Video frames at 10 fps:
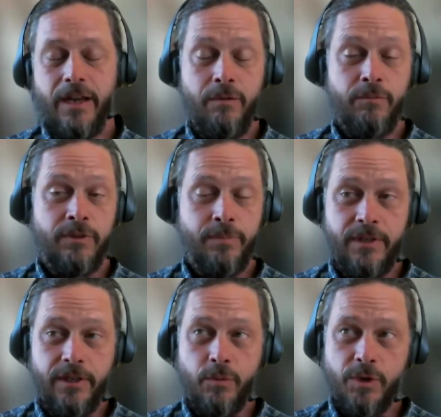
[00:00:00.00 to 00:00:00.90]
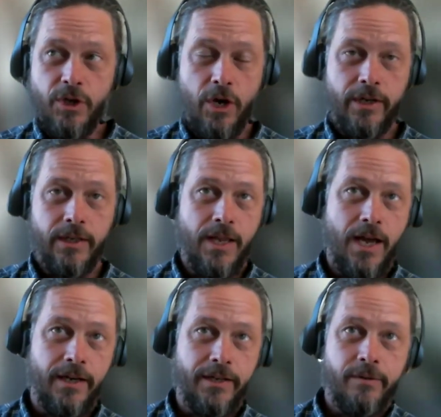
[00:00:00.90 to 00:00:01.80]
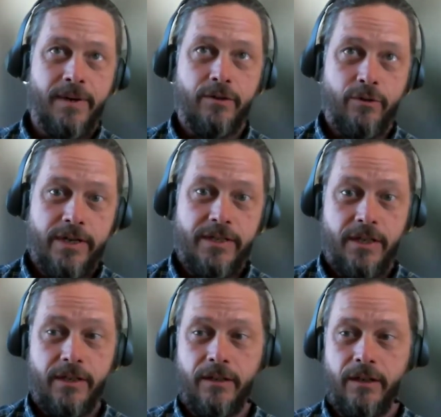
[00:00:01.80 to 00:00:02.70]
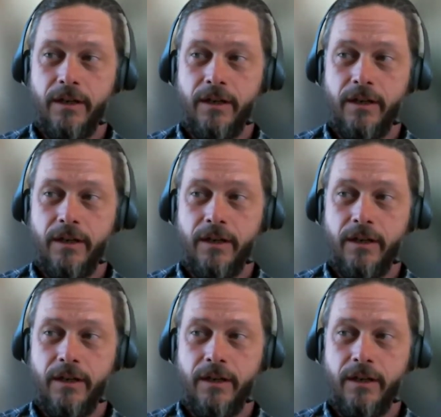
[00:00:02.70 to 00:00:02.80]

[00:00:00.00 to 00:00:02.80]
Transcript: And to be clear, we're talking a lot here about grazing,